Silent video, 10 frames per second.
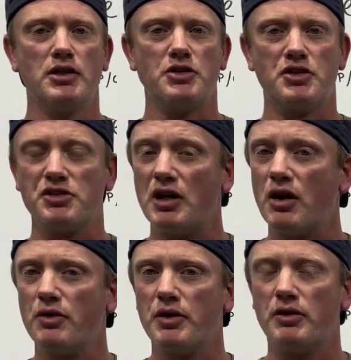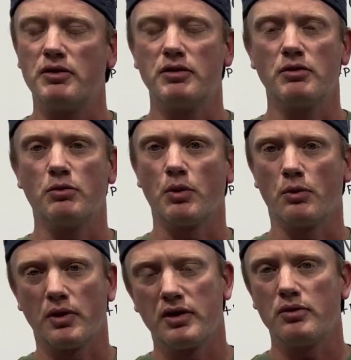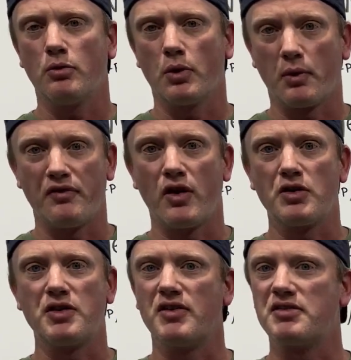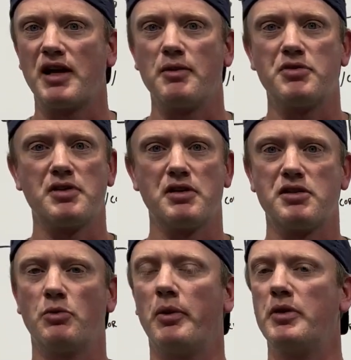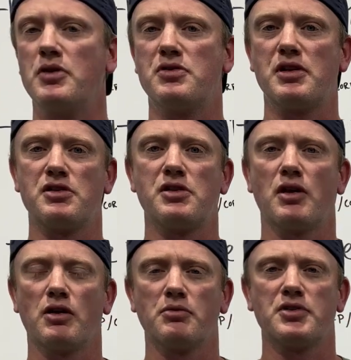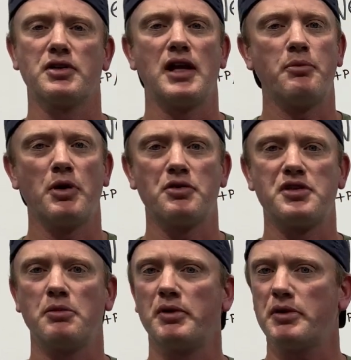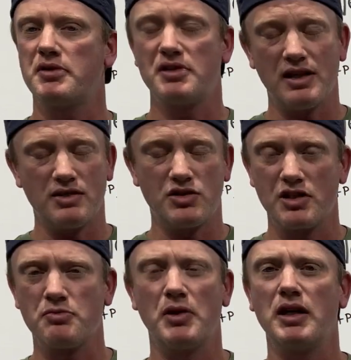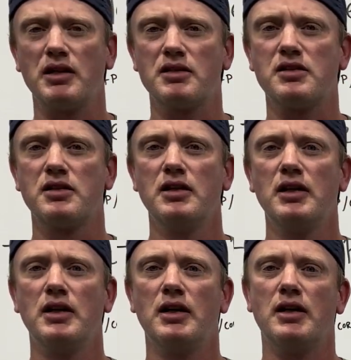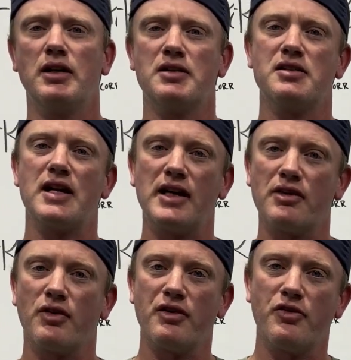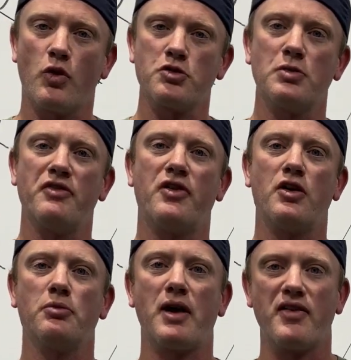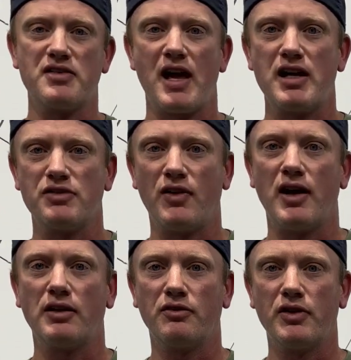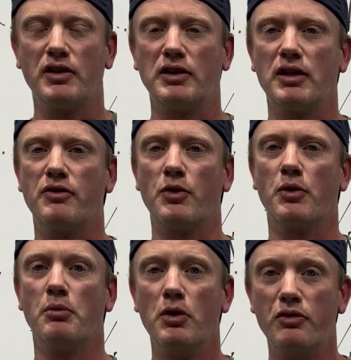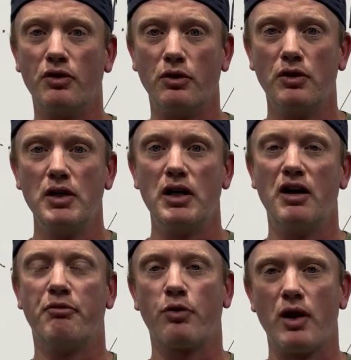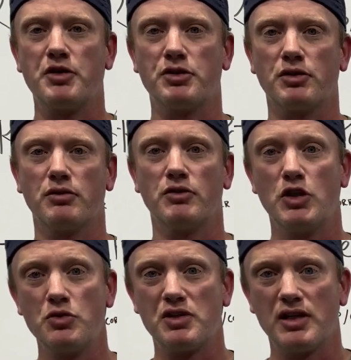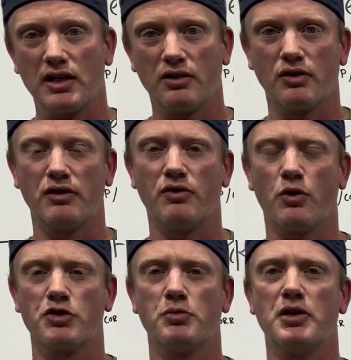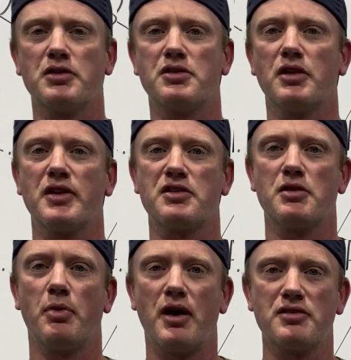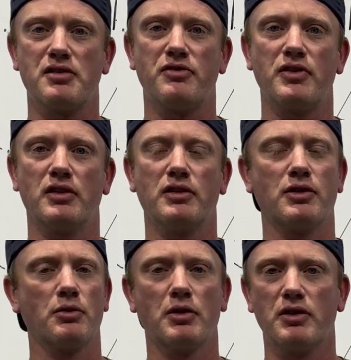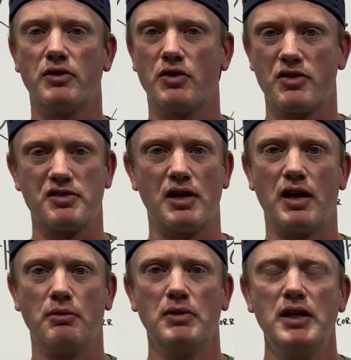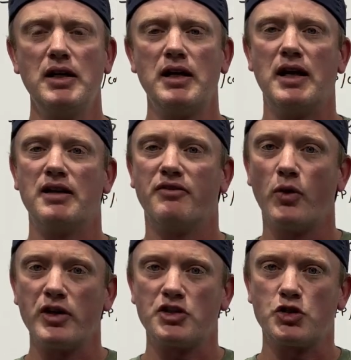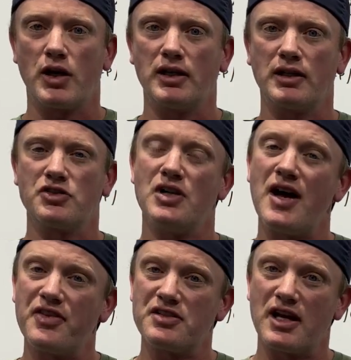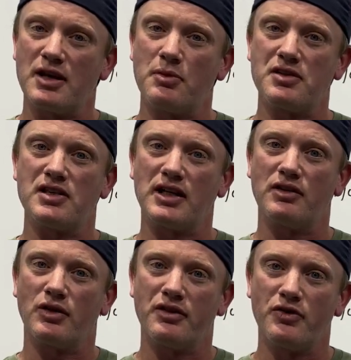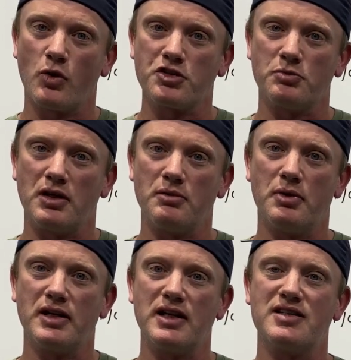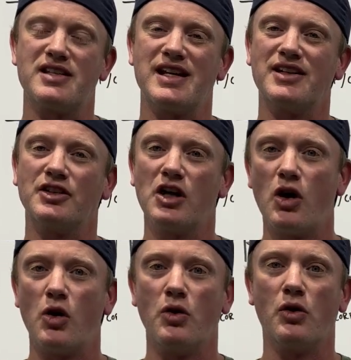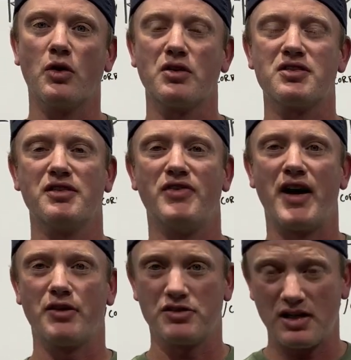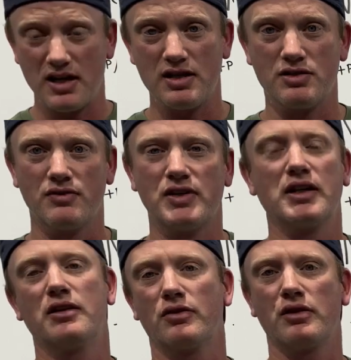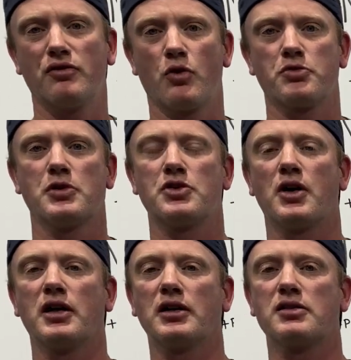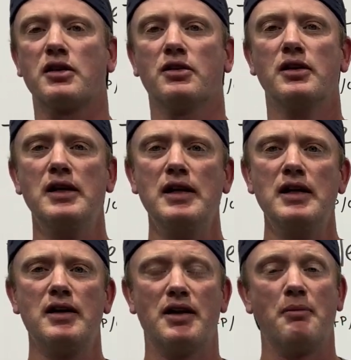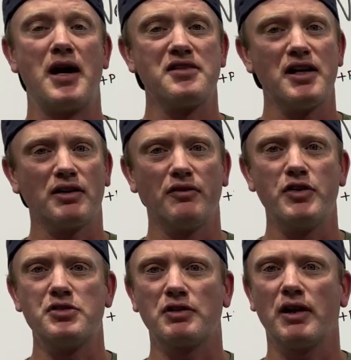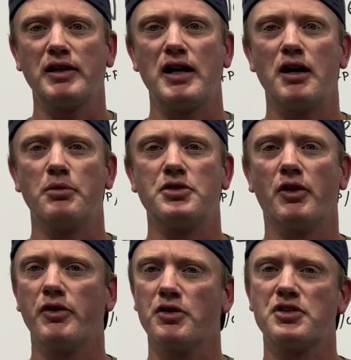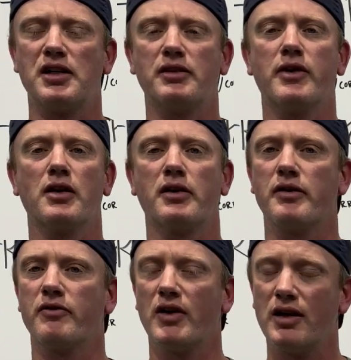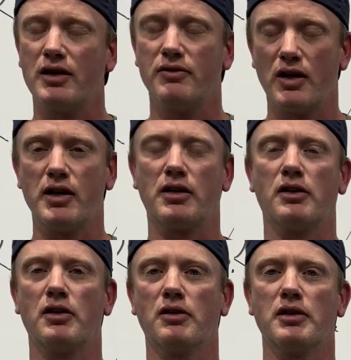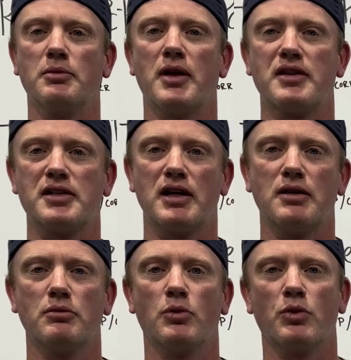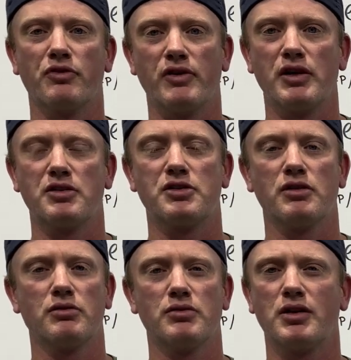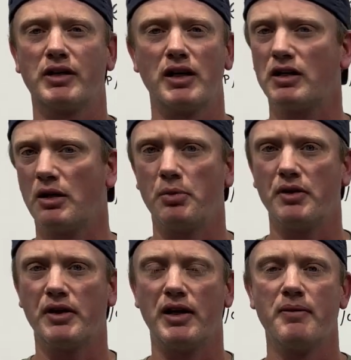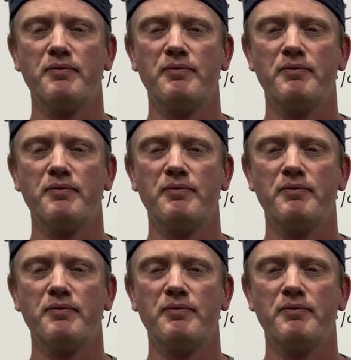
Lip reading: Just know that we're referring to the same system when we these terms. NAPO, it just means it's negative reinforcement followed by the satisfying feeling of the removal of pressure used in negative reinforcement. So that's the positive feeling. They're the same. And avoidance training is not the same as negative reinforcement, but is the end goal, or it's the final stage of negative reinforcement training. So that might sound confusing right now, but you'll understand it very, very, very clearly by the time we're finished. So don't get hung up on that.